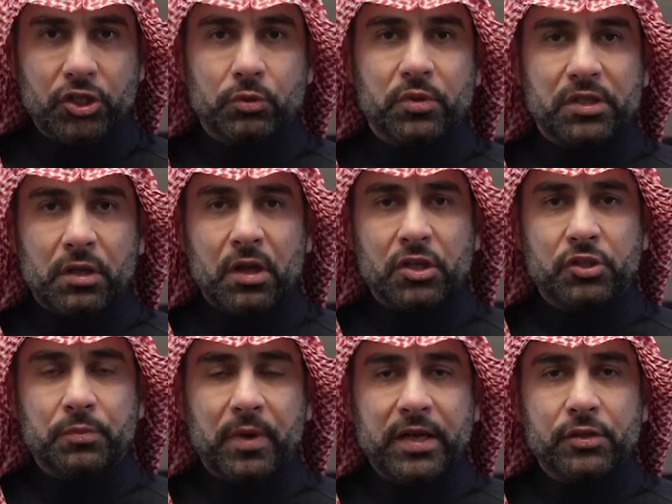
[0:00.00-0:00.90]
It was
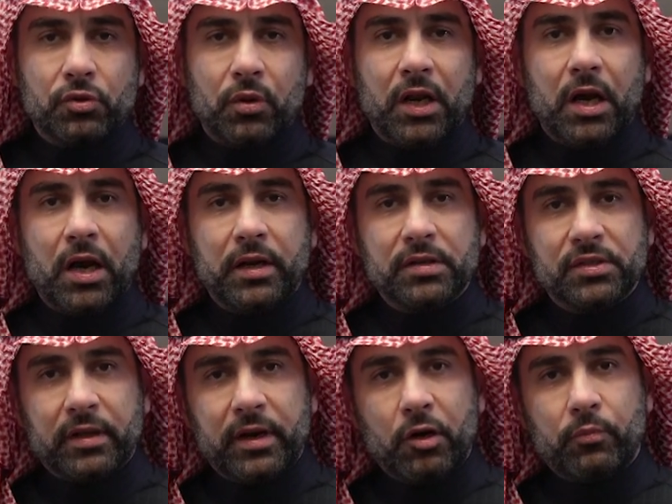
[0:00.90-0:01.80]
launched by His Royal Highness
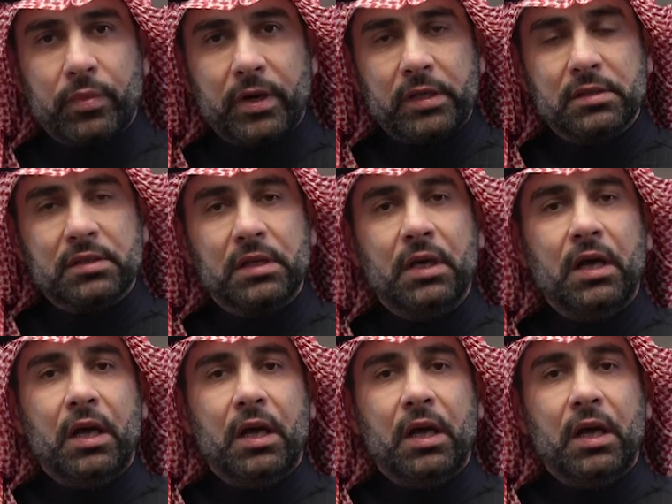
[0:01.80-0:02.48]
the Crown Prince,